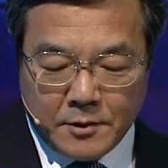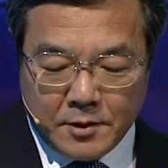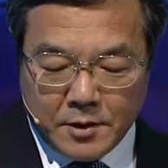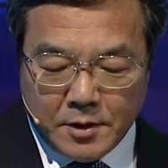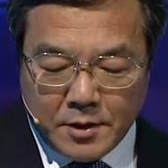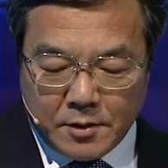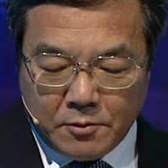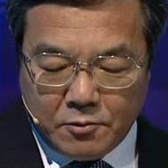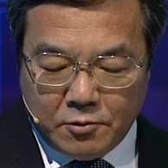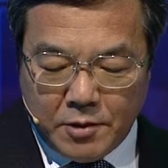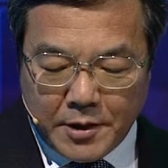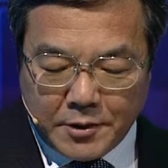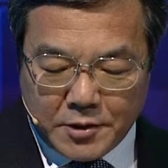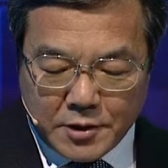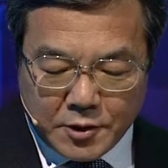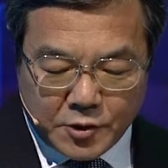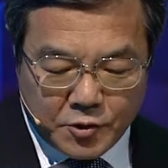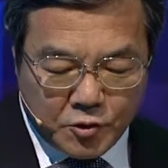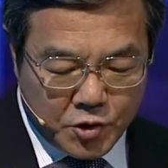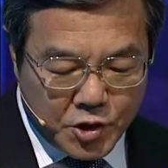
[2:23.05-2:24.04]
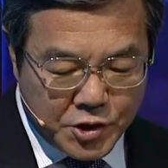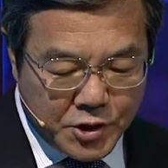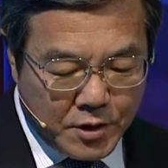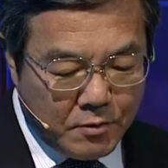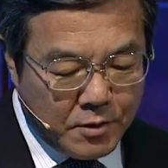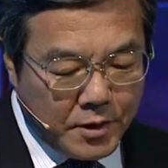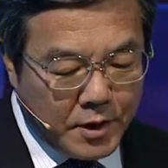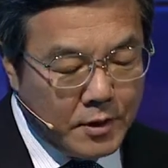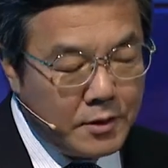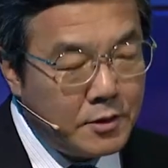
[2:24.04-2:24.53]
and greater
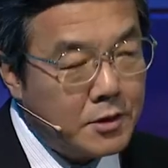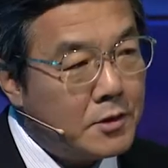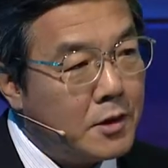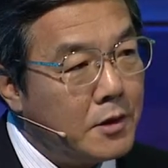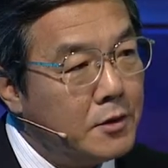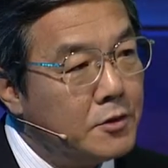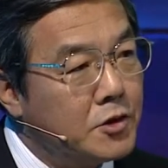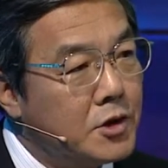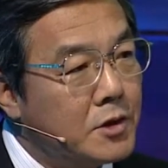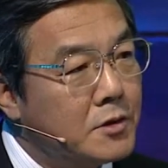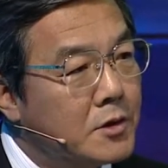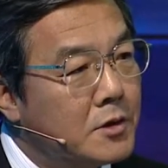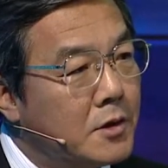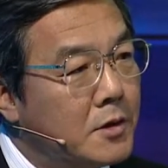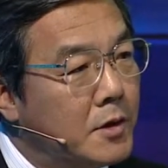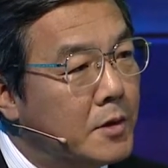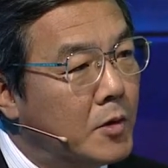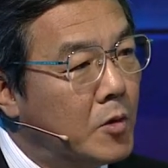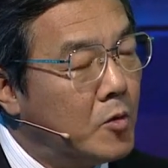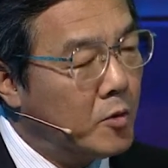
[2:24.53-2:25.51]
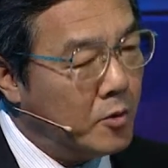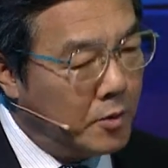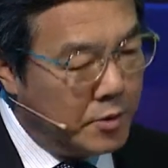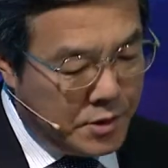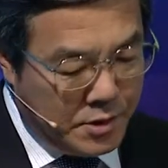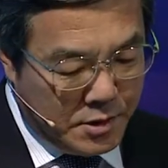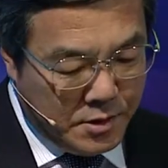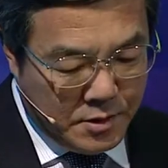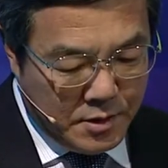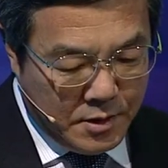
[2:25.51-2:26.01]
social and gender
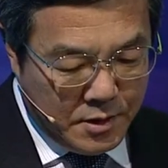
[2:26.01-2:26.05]
equality,